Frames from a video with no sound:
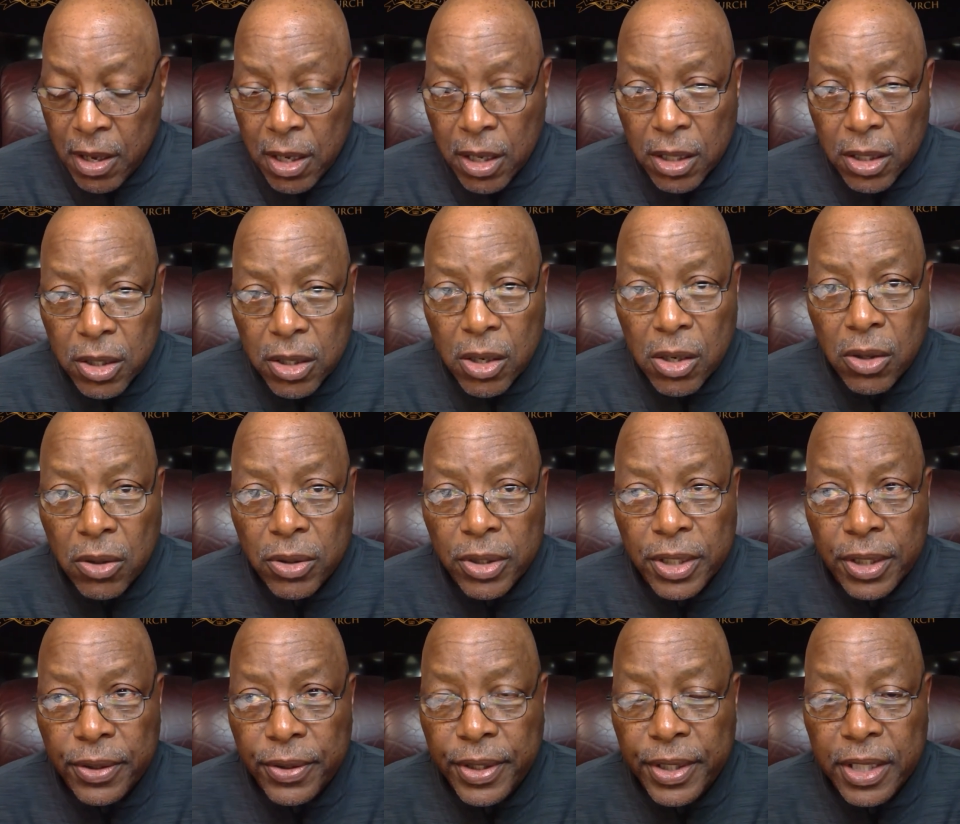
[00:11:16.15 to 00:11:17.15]
A call
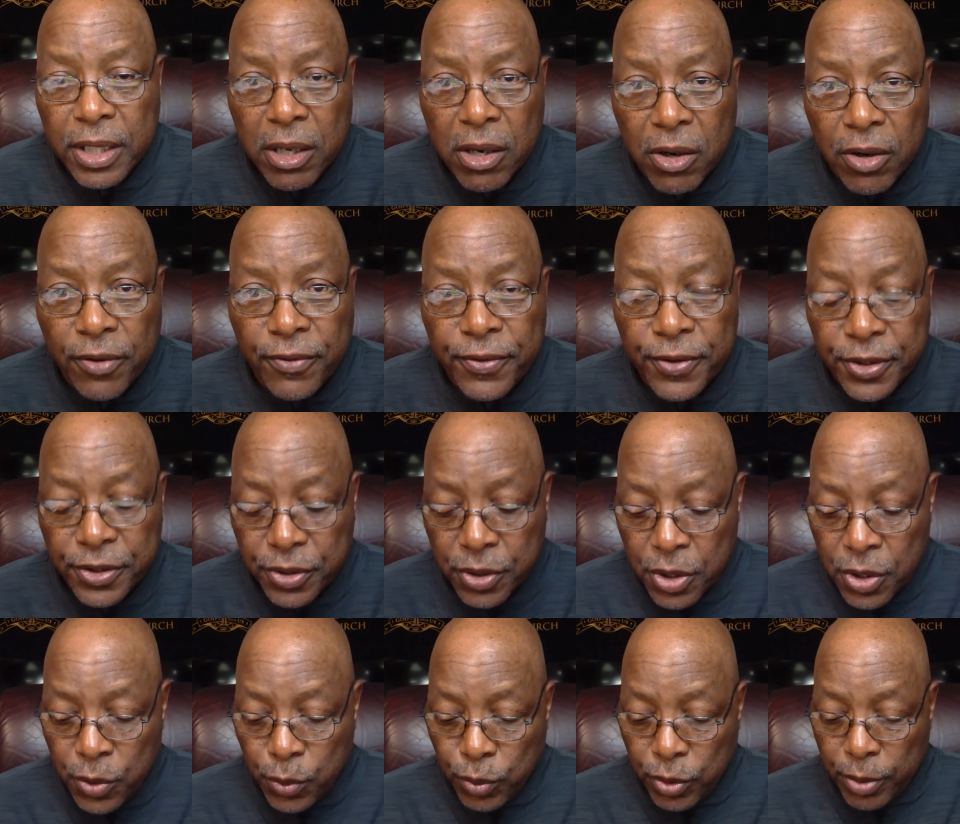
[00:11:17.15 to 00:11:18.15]
here at the office.
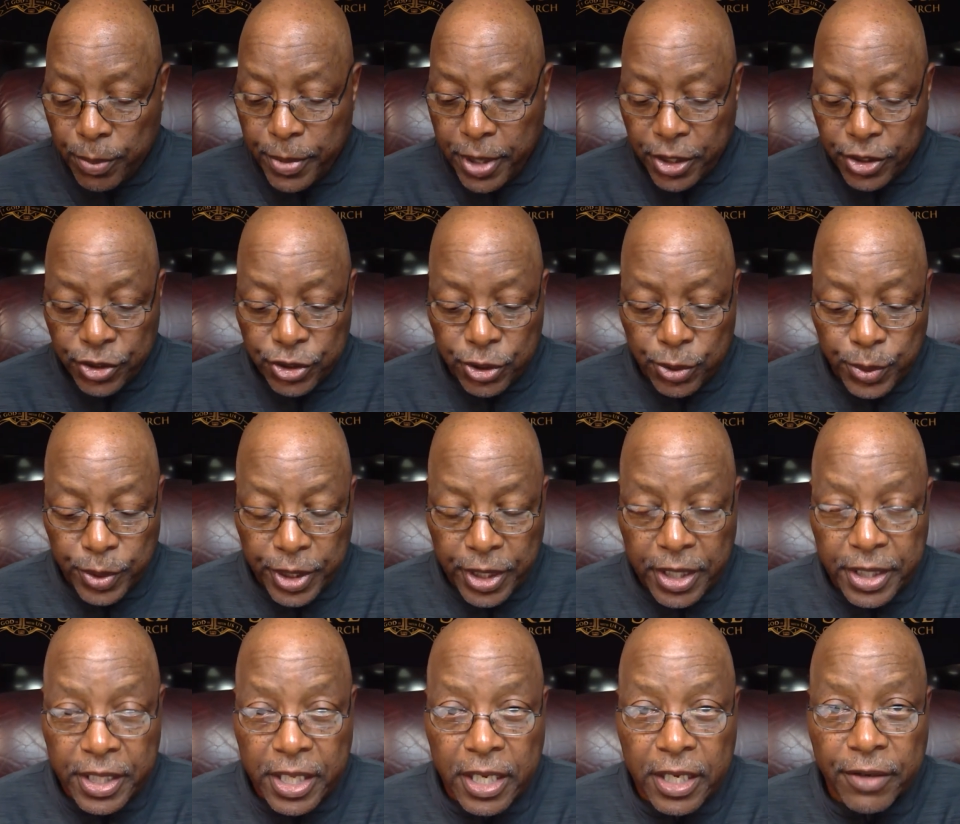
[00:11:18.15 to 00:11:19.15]
We'll make sure we get
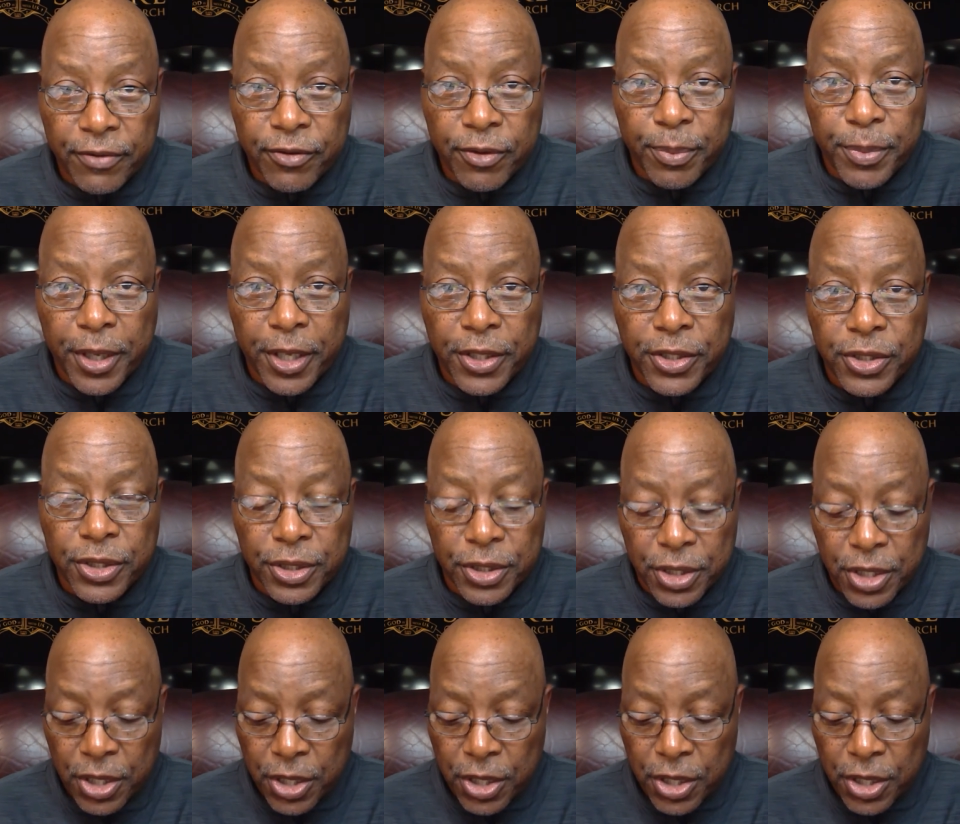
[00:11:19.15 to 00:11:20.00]
that information.